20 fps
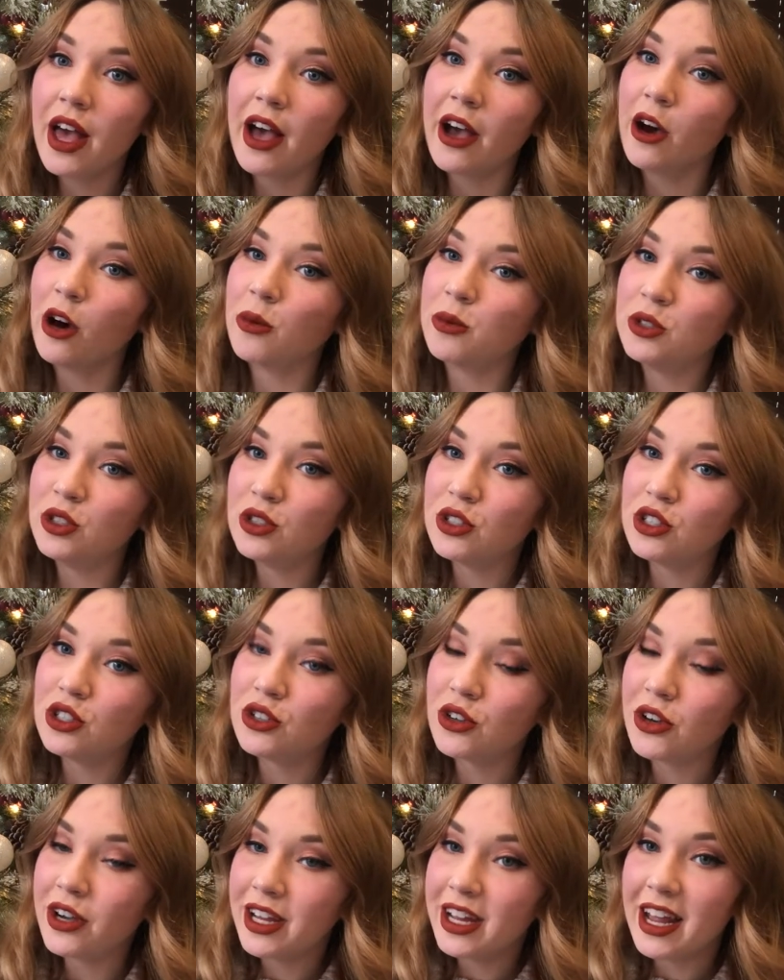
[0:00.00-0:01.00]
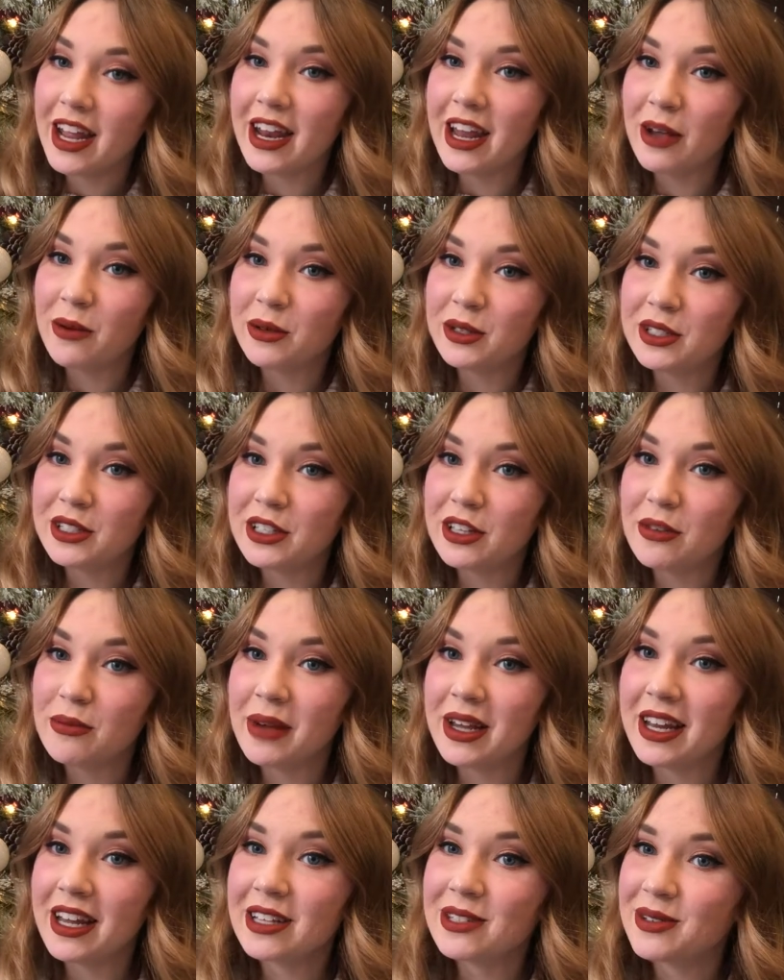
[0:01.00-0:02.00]
Hope you enjoyed, and I will see you in my
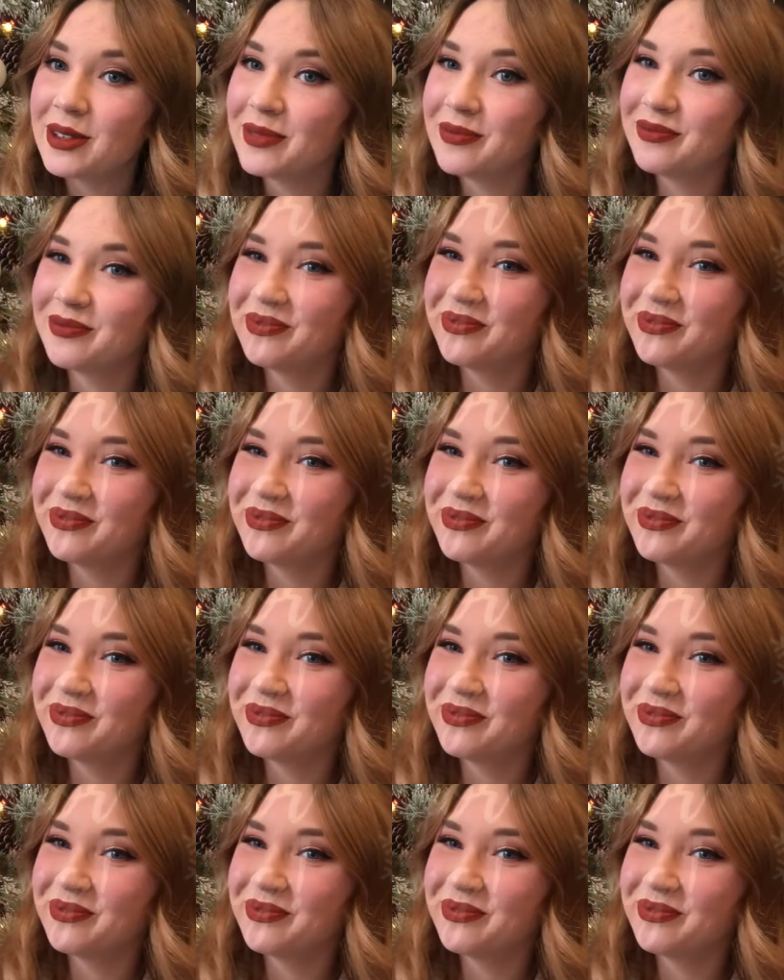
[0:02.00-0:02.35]
next one.